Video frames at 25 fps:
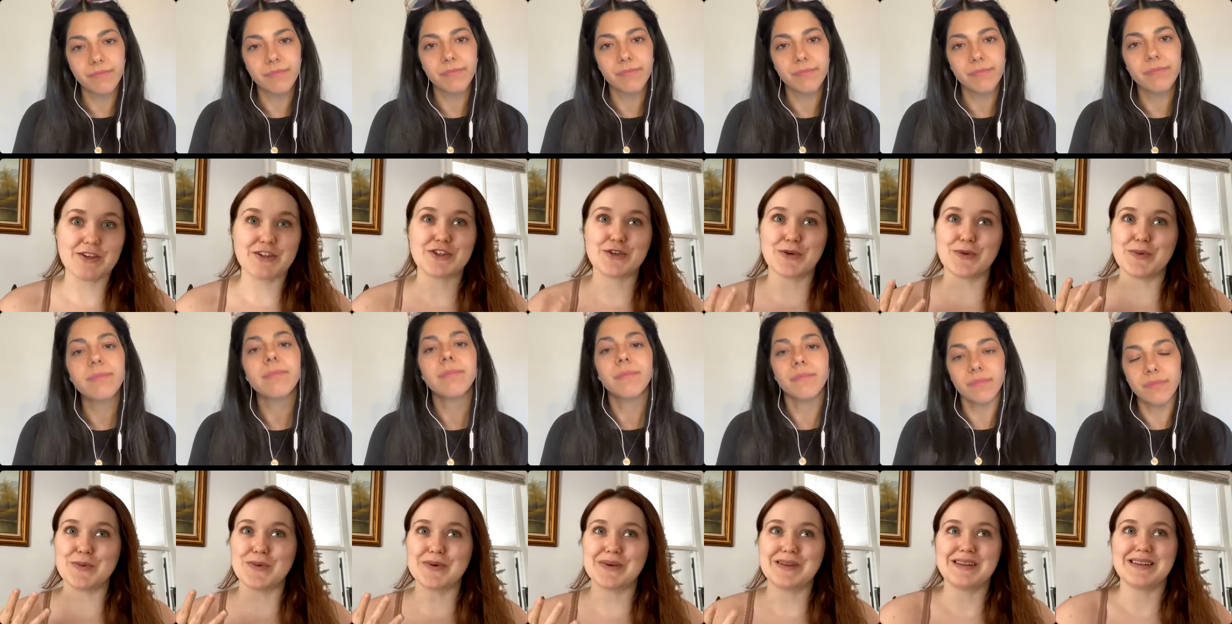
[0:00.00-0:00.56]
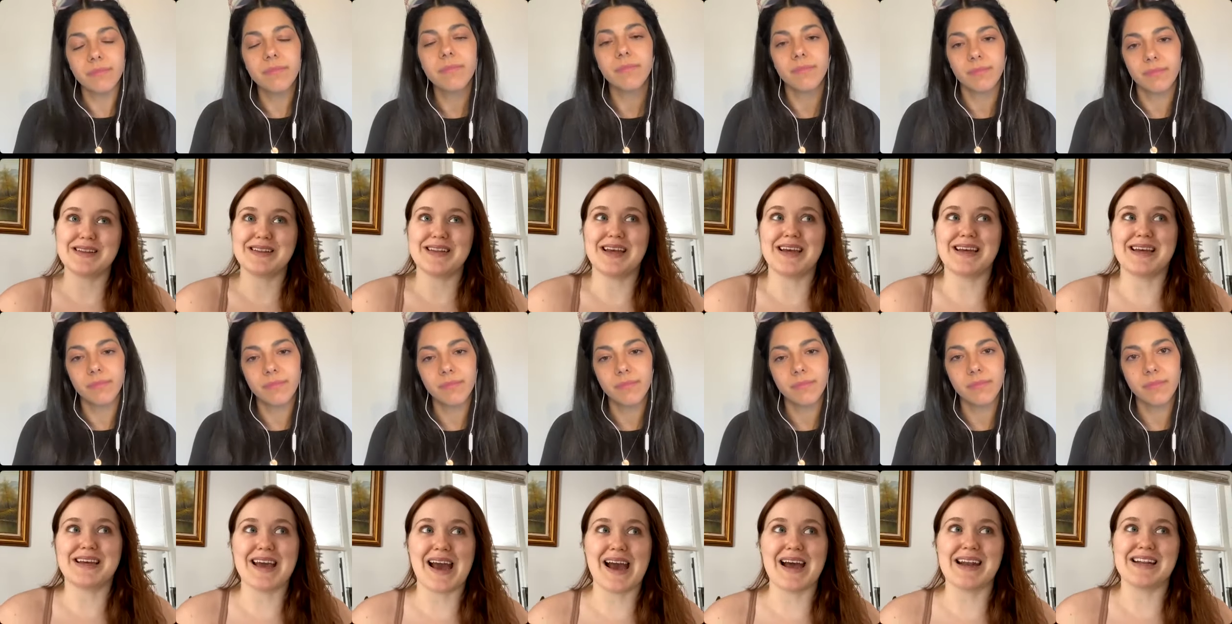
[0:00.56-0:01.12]
Speaker 1: So,
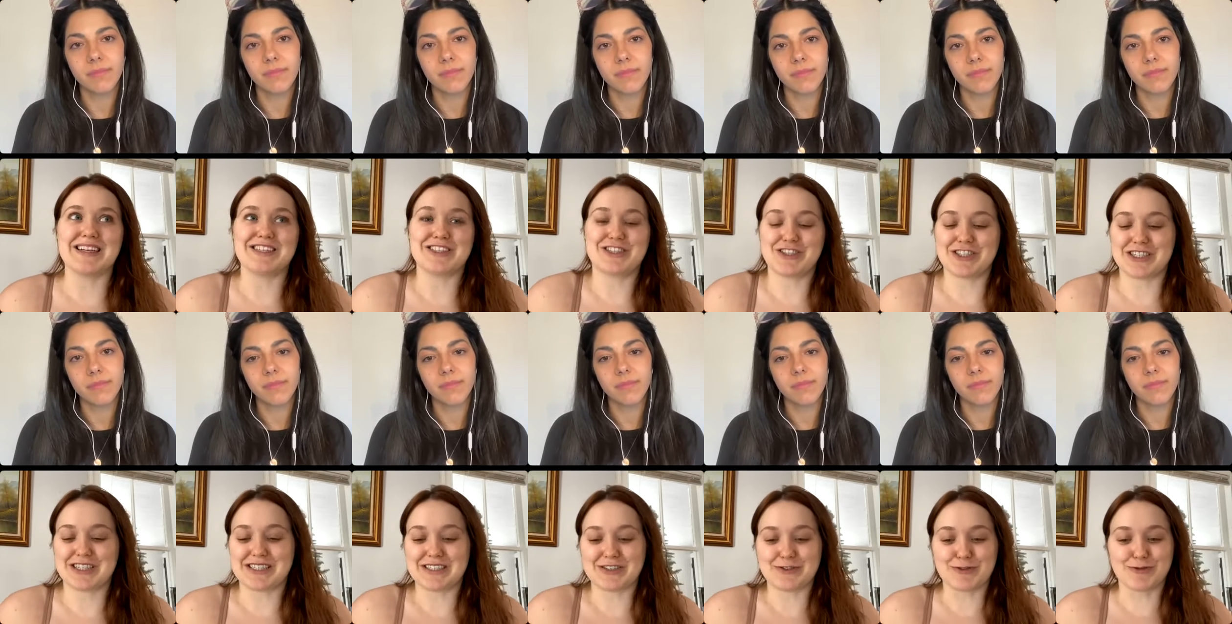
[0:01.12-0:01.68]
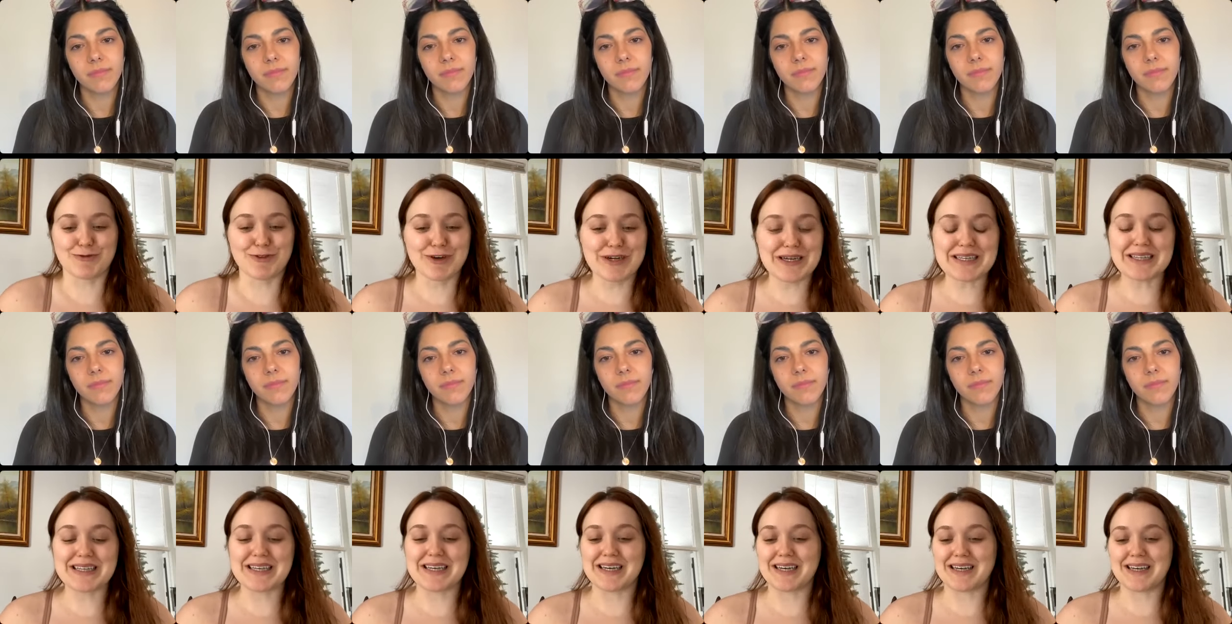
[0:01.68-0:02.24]
again, it's just
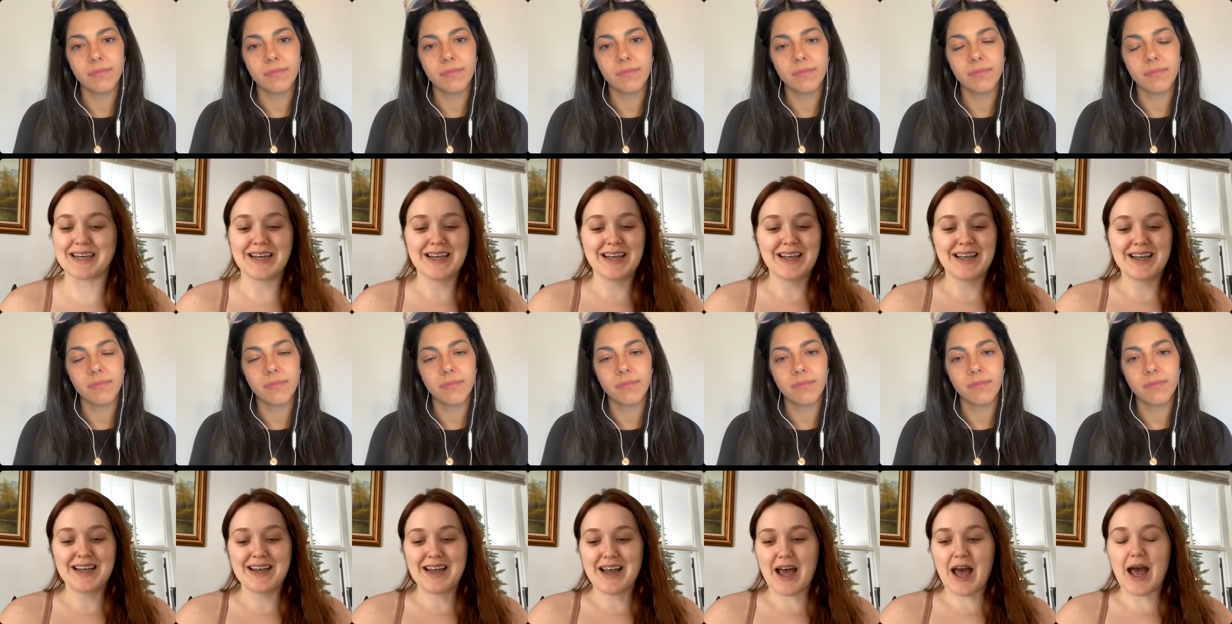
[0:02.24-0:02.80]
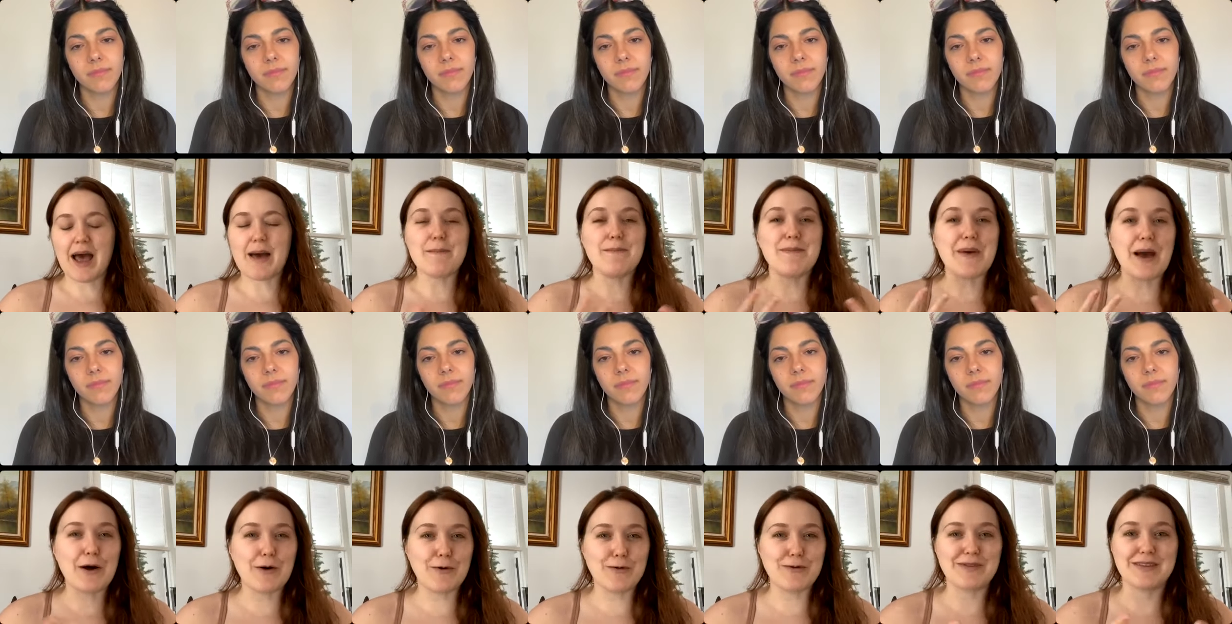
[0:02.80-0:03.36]
really
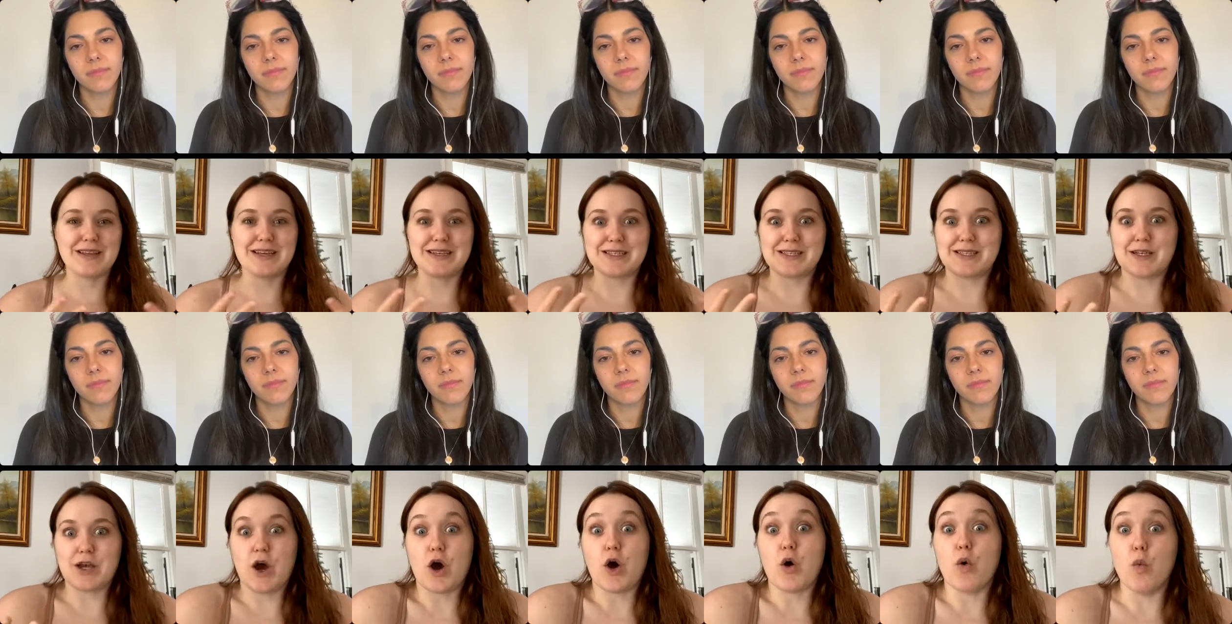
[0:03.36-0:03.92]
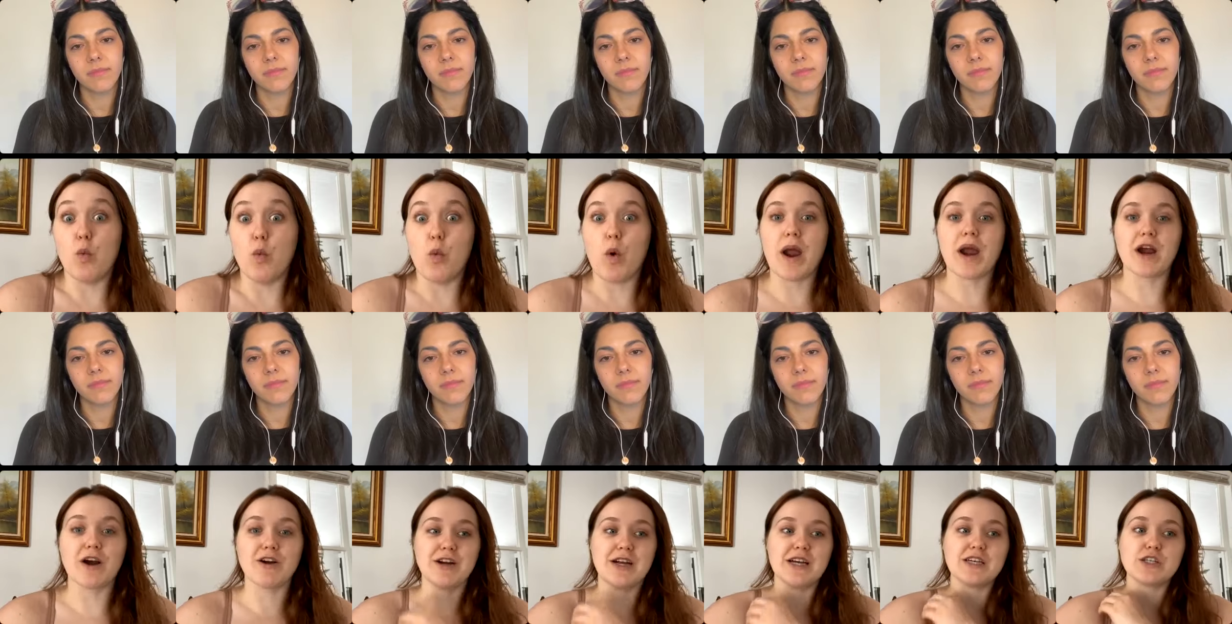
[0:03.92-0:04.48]
about this
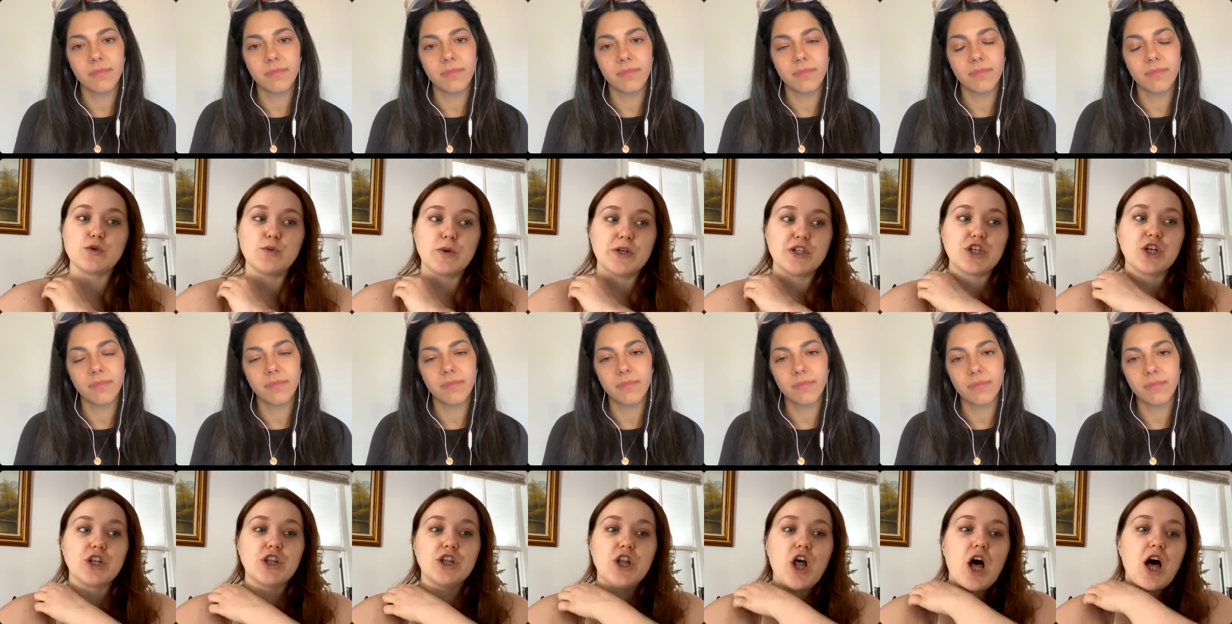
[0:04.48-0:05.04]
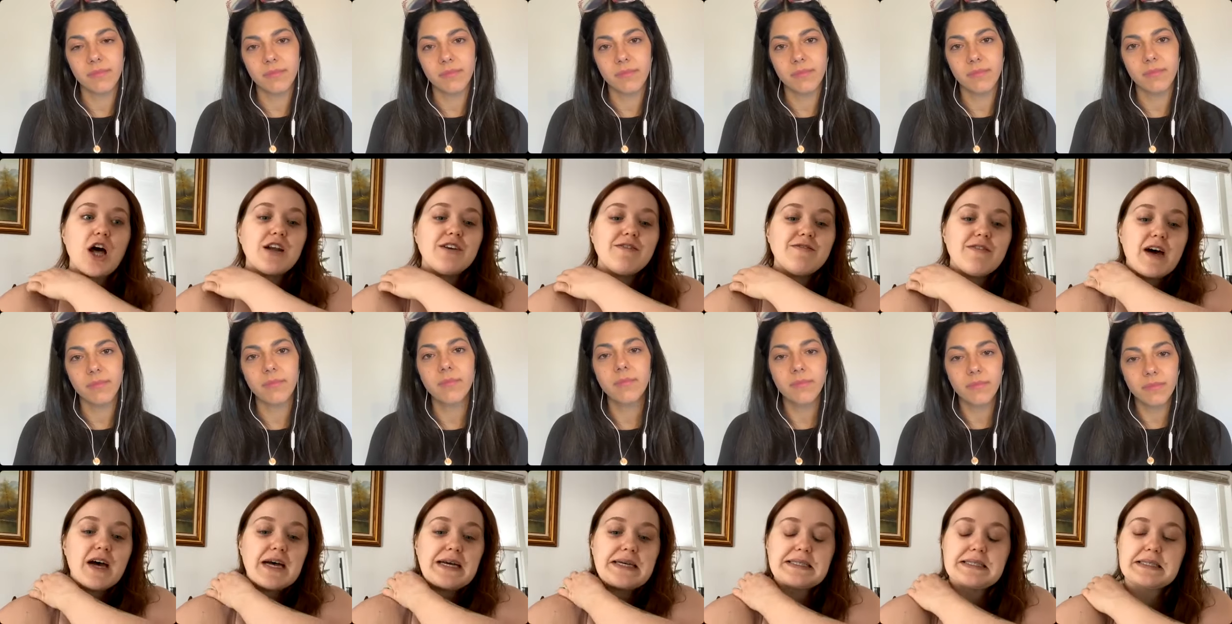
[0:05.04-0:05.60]
awareness, which a lot of
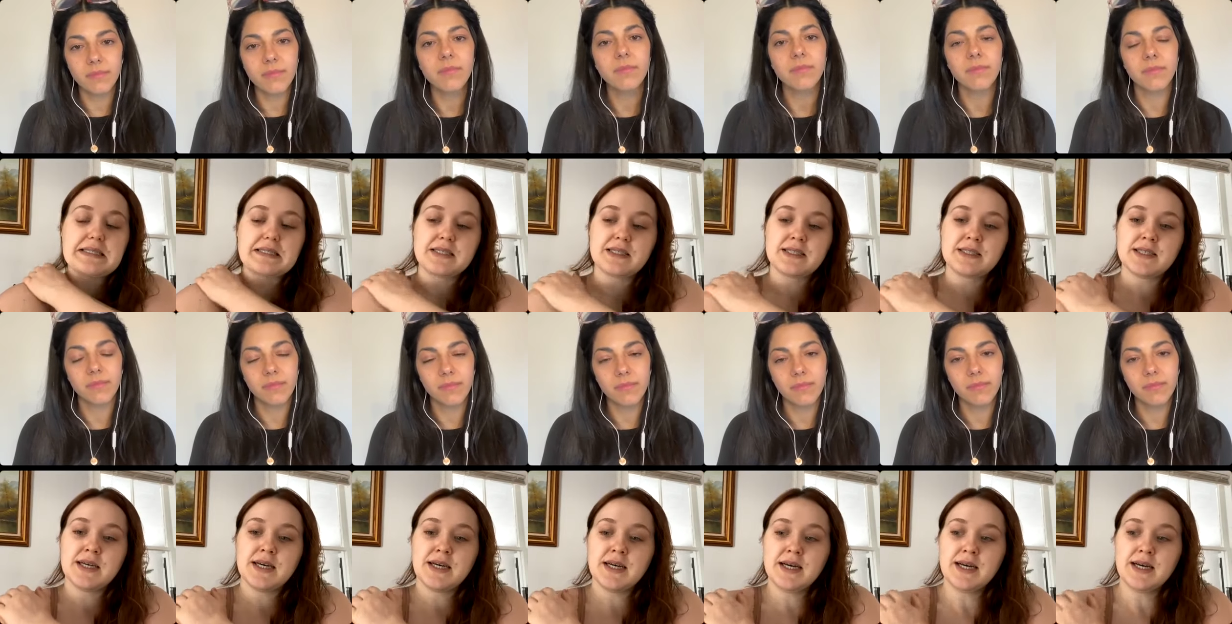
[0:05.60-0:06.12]
us,